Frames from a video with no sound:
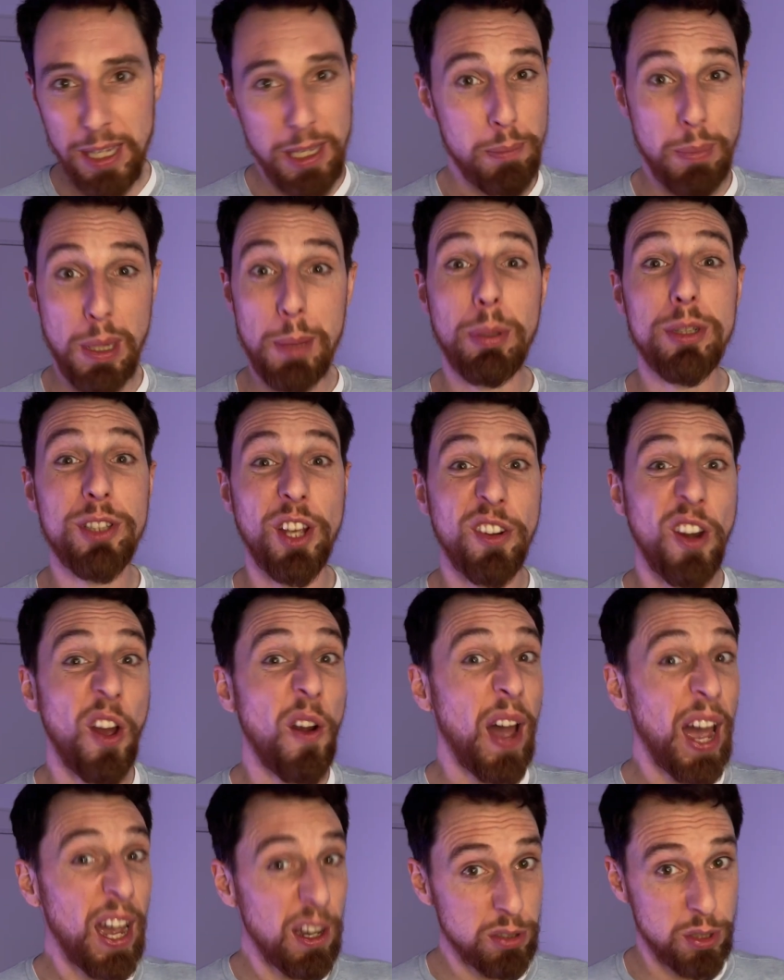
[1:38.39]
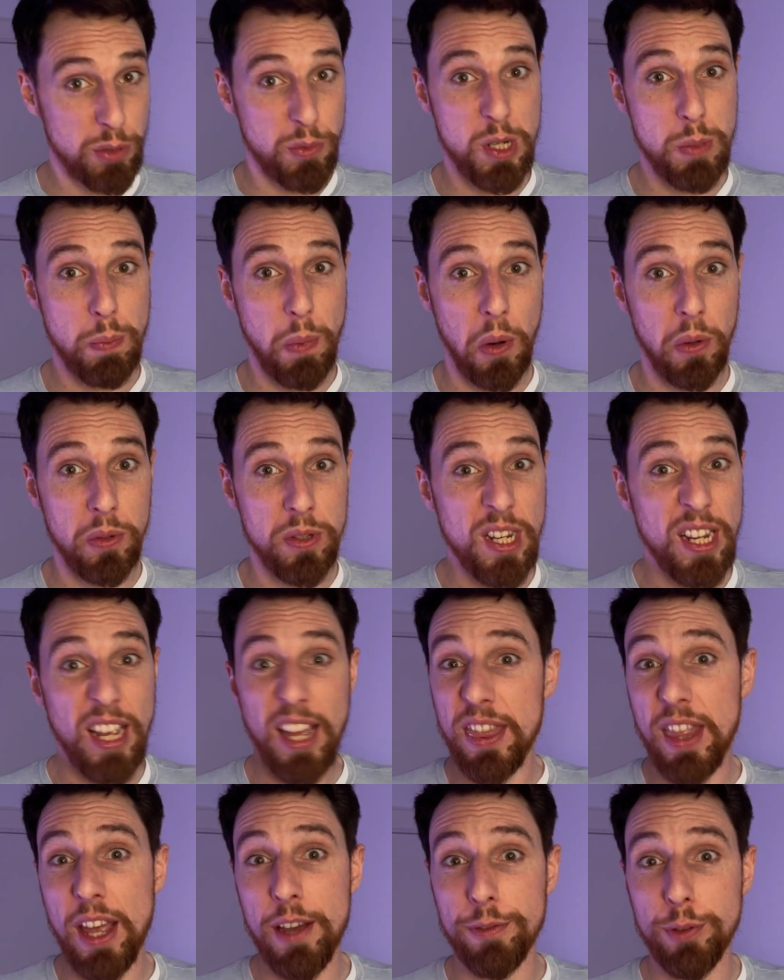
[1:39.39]
people don't know how to respond,
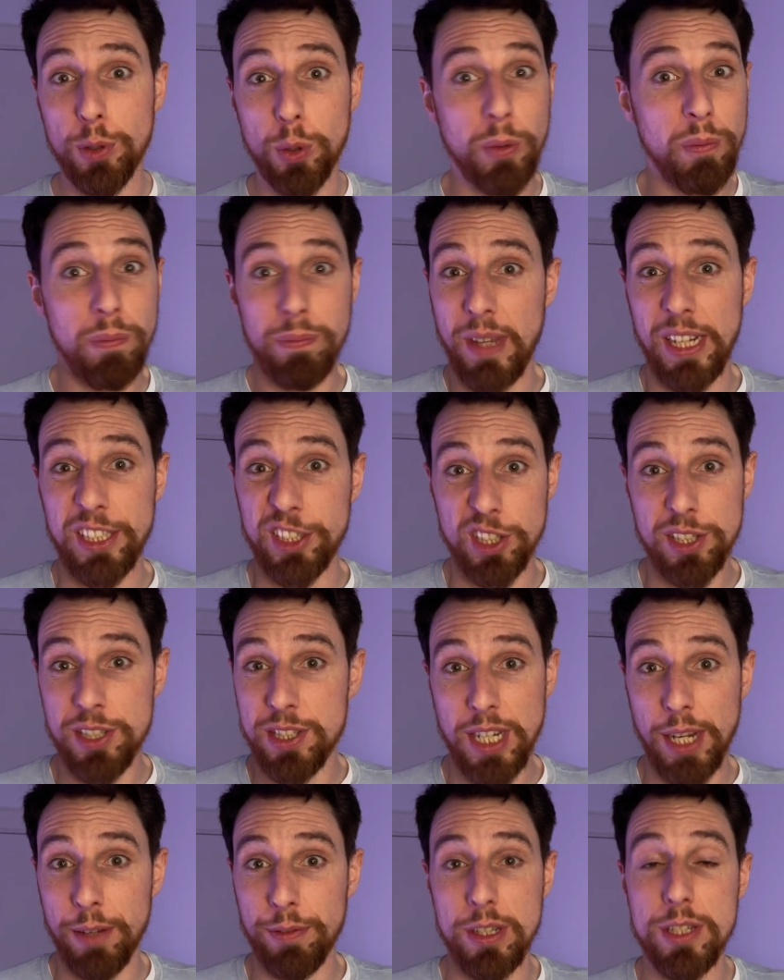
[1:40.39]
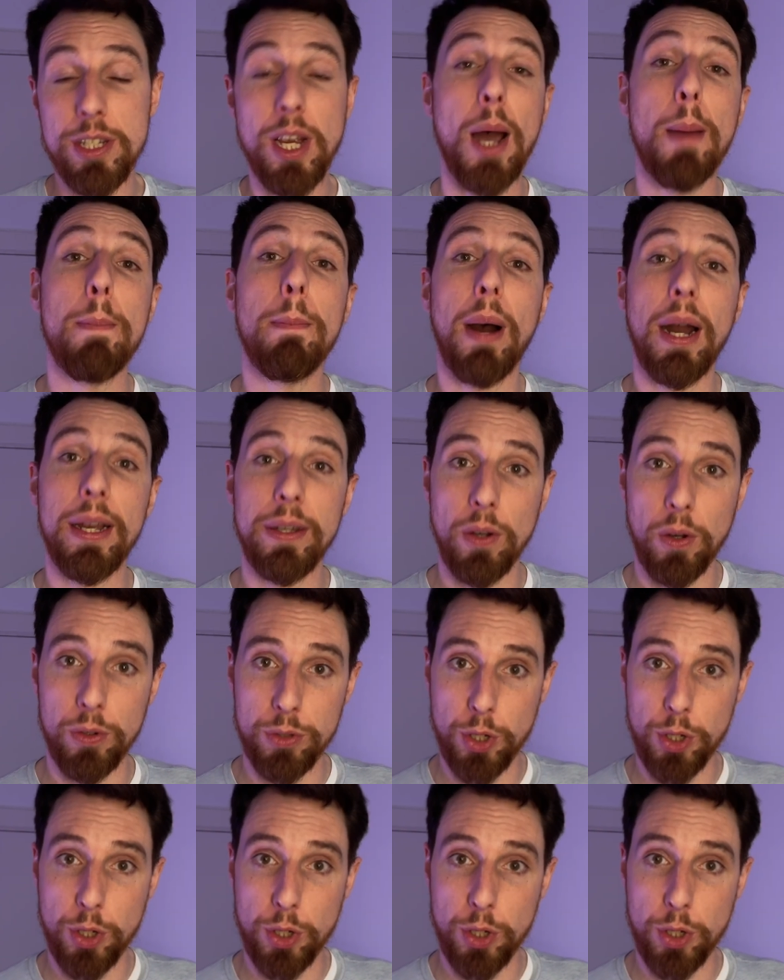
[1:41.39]
and therefore they just save the time by not